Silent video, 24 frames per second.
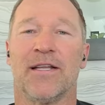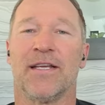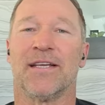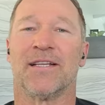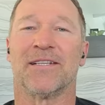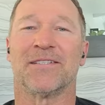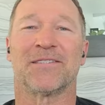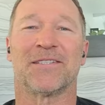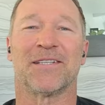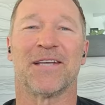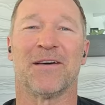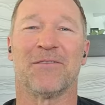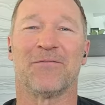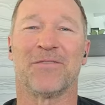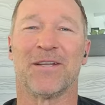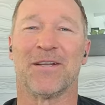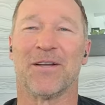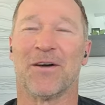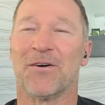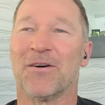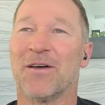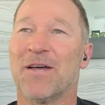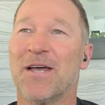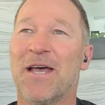quality and
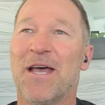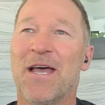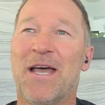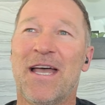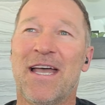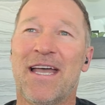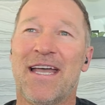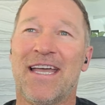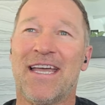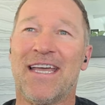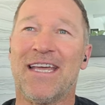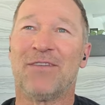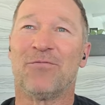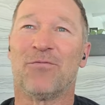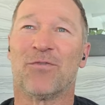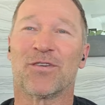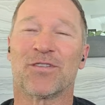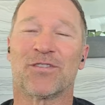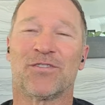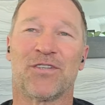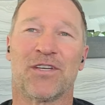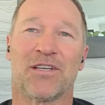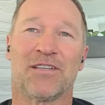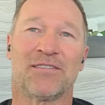stuff, you know,
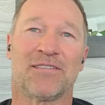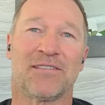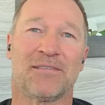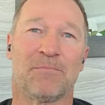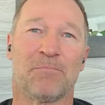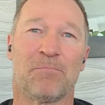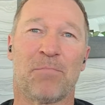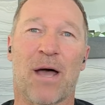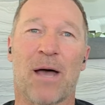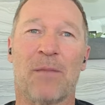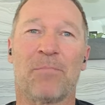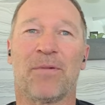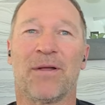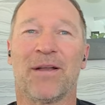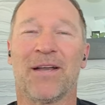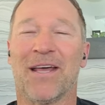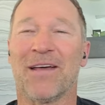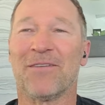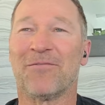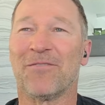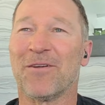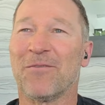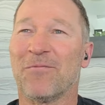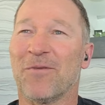it was just
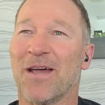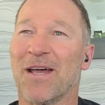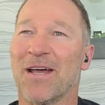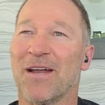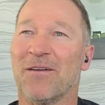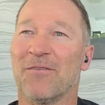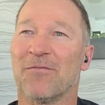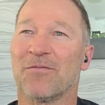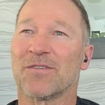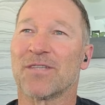popping everywhere.